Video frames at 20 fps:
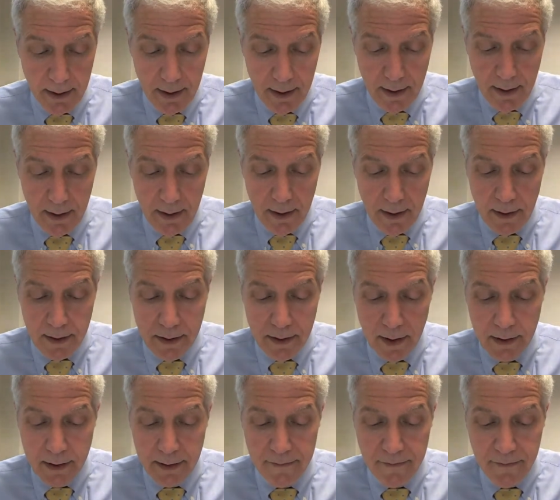A
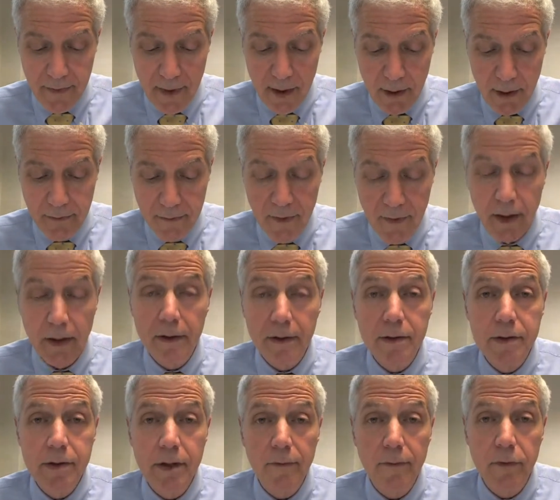dozen firefighters
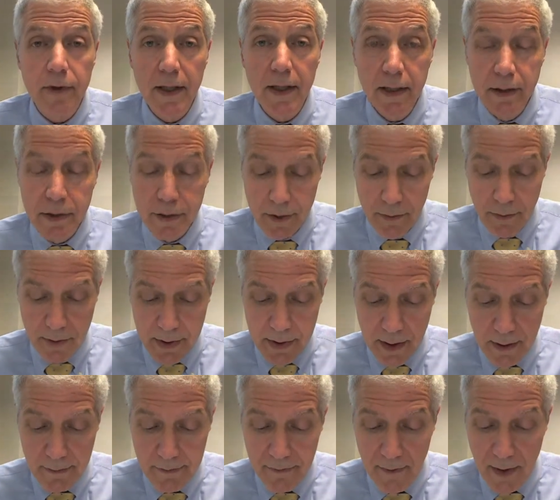suffered injuries
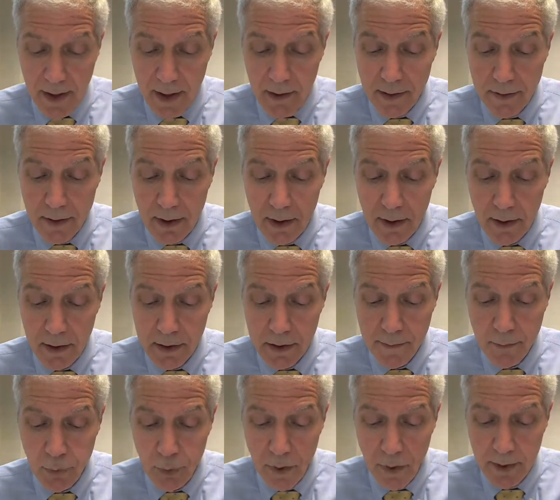at a fire at the Hunts
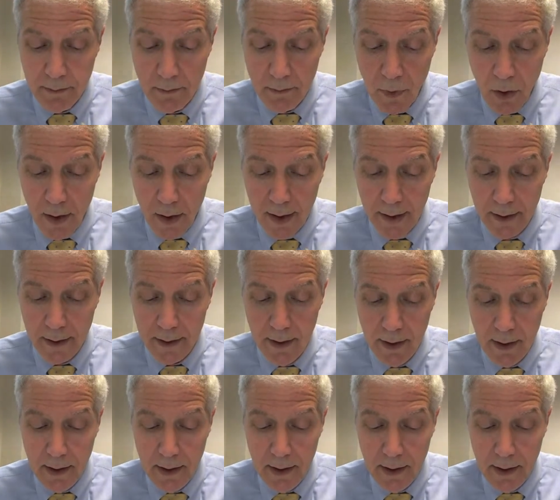Point Market.